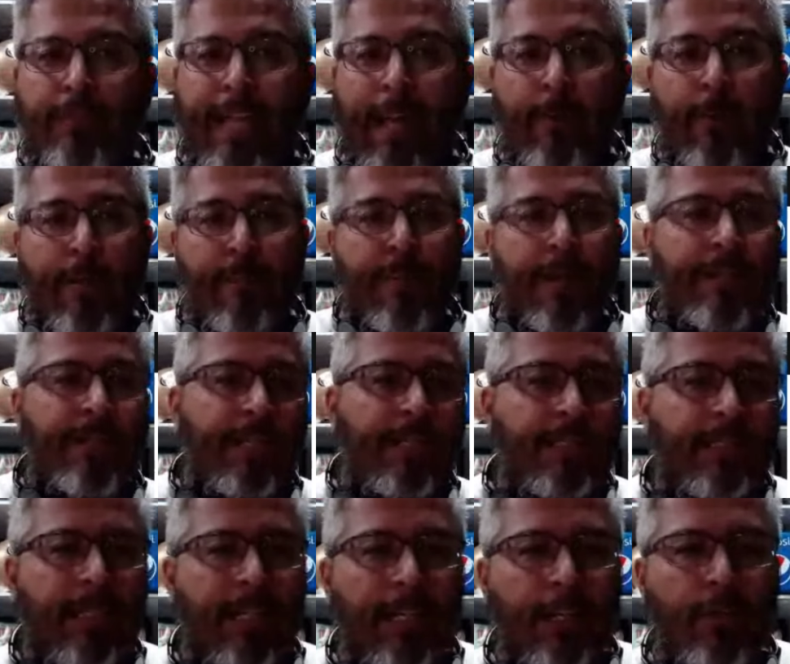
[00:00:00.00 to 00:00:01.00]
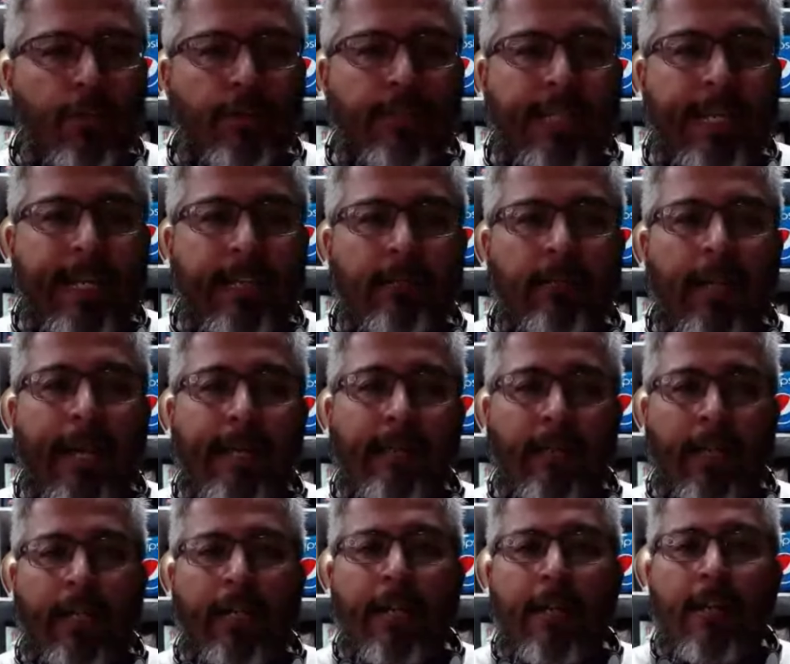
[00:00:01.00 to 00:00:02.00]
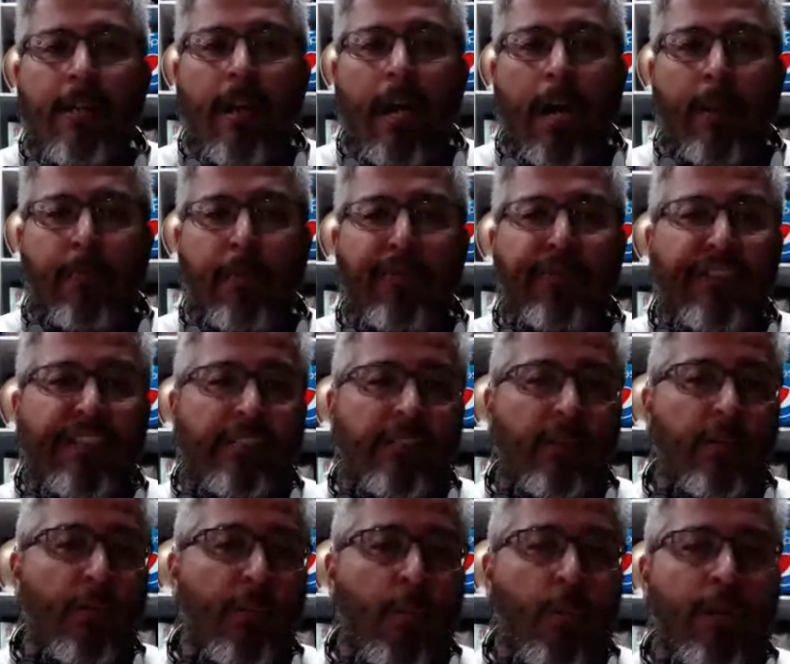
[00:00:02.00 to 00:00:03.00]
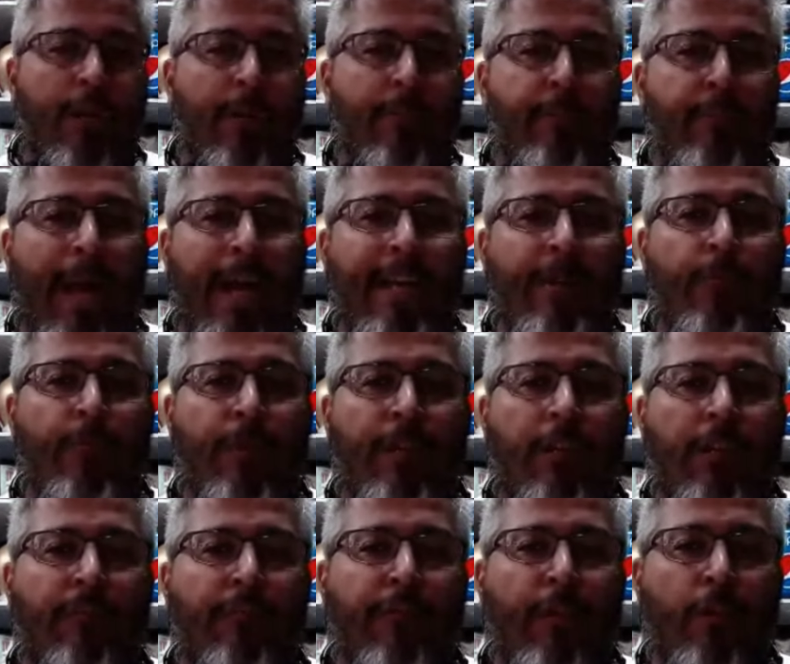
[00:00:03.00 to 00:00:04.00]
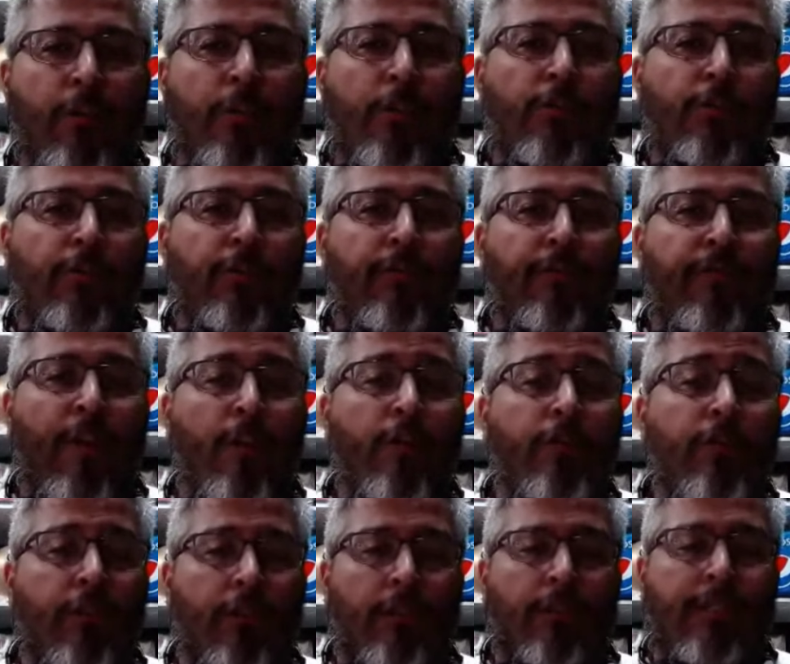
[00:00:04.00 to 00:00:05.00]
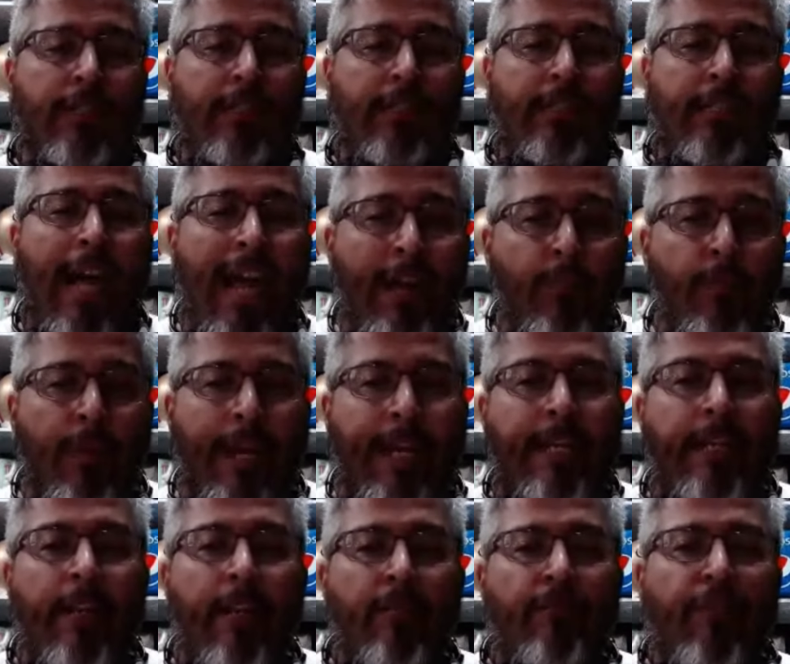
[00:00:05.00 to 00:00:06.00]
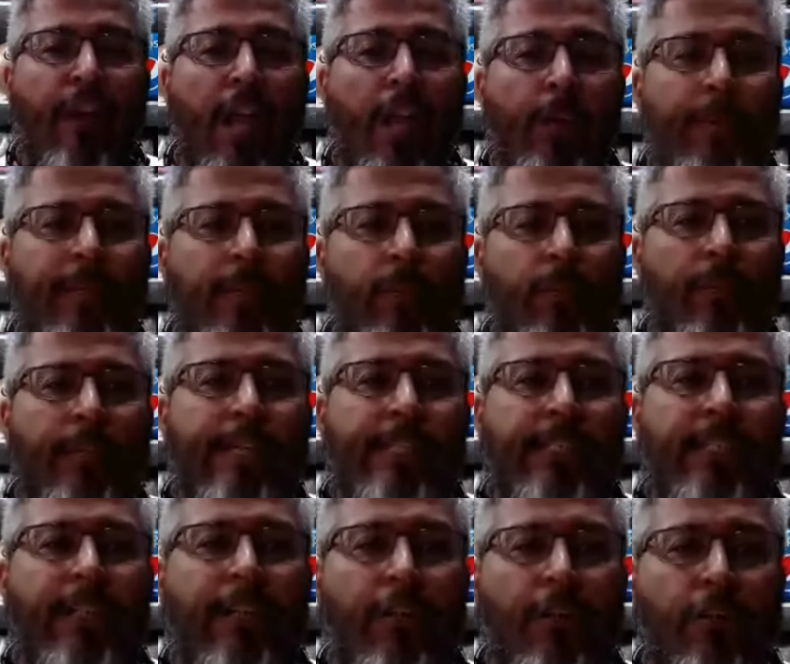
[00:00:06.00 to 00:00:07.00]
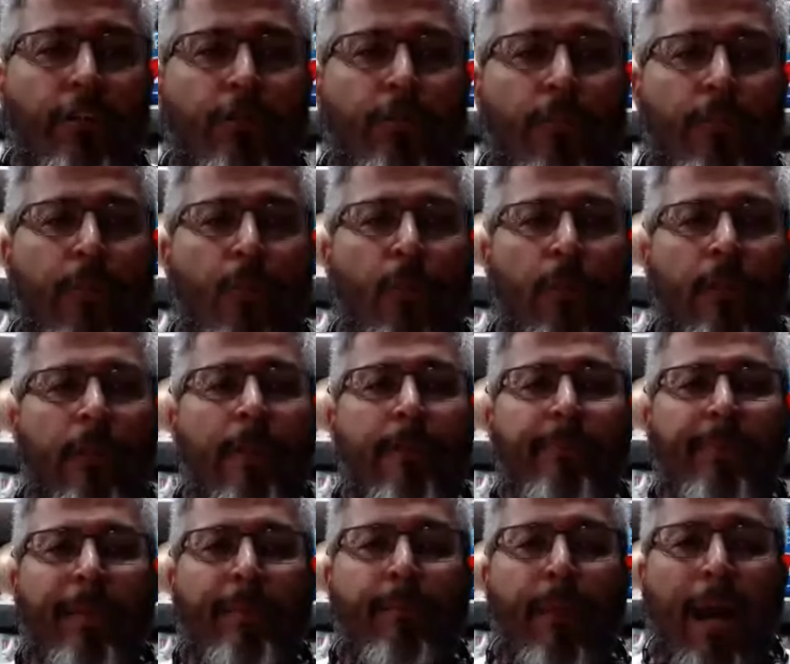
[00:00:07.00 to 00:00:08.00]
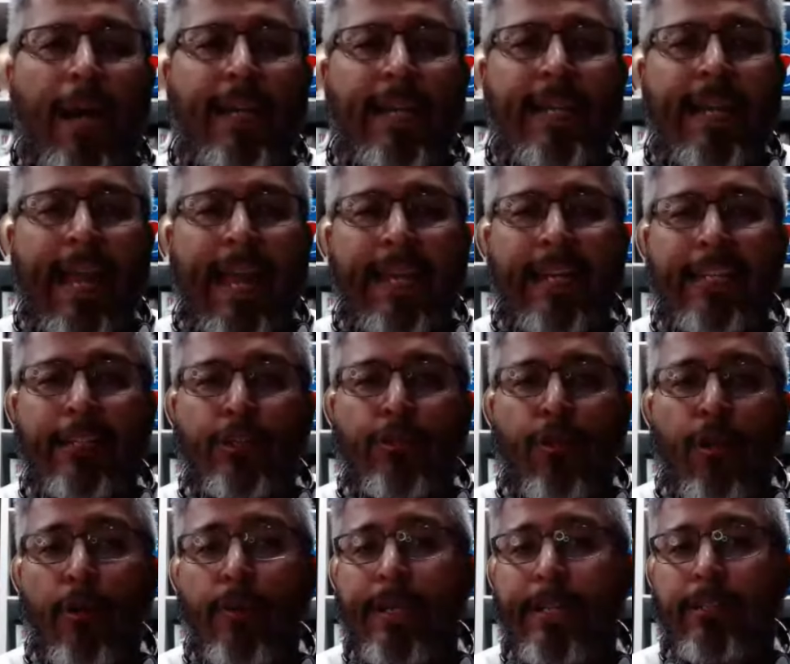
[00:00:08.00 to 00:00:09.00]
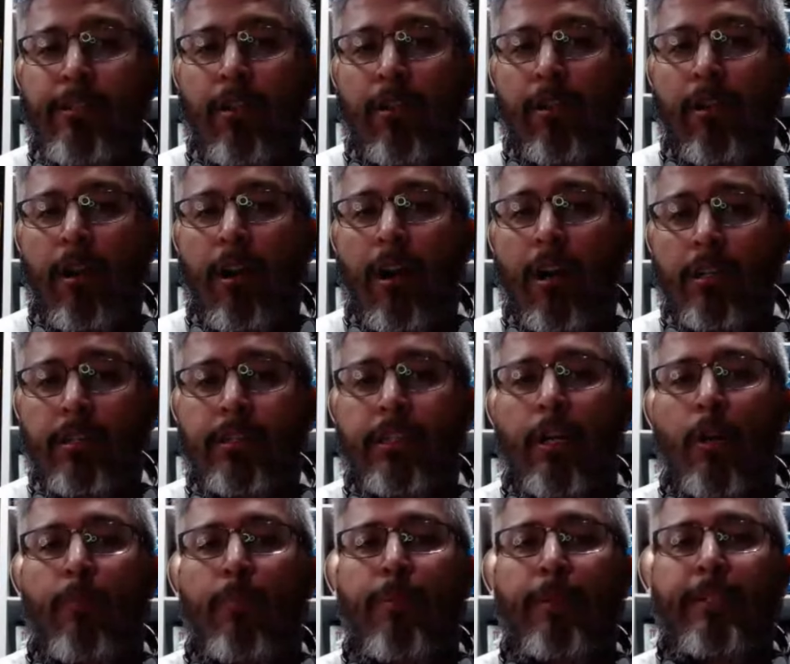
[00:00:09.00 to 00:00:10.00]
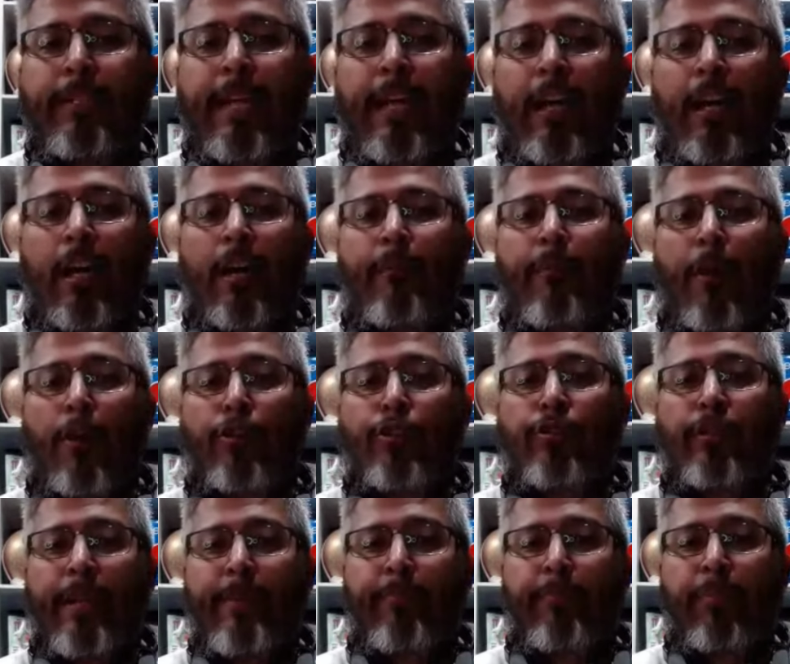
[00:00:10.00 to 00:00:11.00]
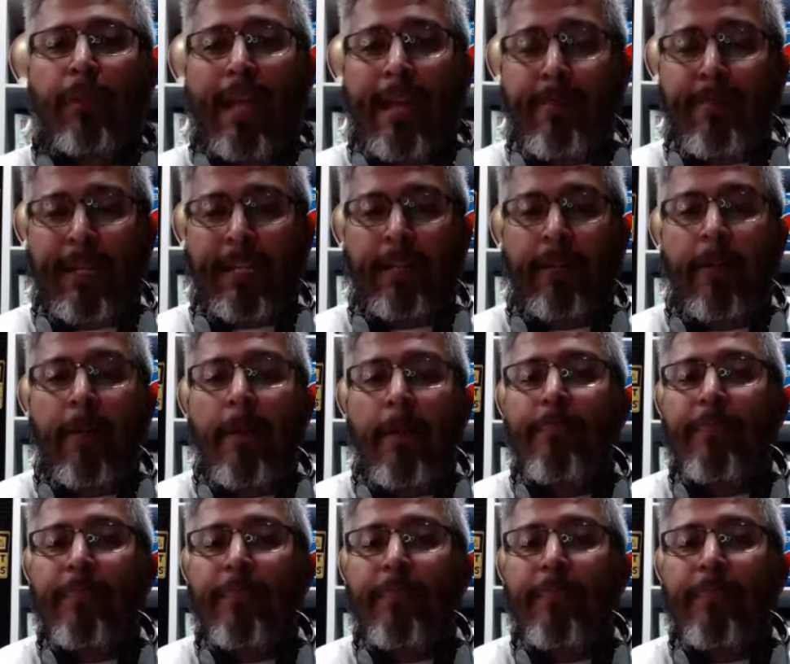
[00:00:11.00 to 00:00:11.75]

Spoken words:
Gateway pundits Christina Layla previously reported Biden went on a vulgar tirade following the release of the Hur's report. Biden and his cronies are also partially blaming